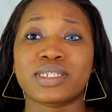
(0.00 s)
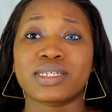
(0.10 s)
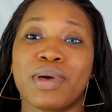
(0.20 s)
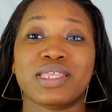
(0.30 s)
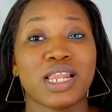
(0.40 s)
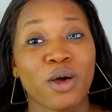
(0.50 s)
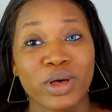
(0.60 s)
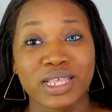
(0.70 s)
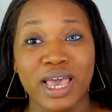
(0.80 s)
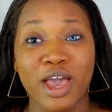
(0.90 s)
micellar
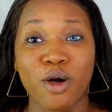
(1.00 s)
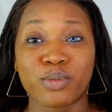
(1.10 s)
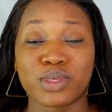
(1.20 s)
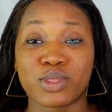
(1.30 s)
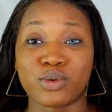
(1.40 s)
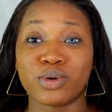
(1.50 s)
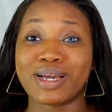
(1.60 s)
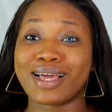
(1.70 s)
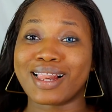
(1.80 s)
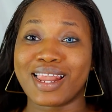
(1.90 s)
water helps to
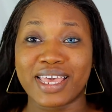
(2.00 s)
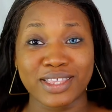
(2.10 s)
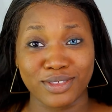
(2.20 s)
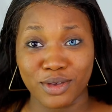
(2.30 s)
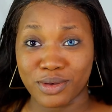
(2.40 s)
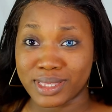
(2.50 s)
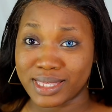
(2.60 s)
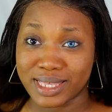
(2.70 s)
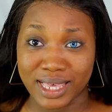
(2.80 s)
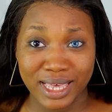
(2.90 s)
cleanse your
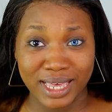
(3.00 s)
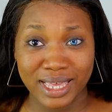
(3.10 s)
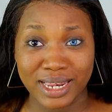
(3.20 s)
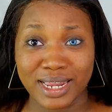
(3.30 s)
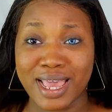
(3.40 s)
skin.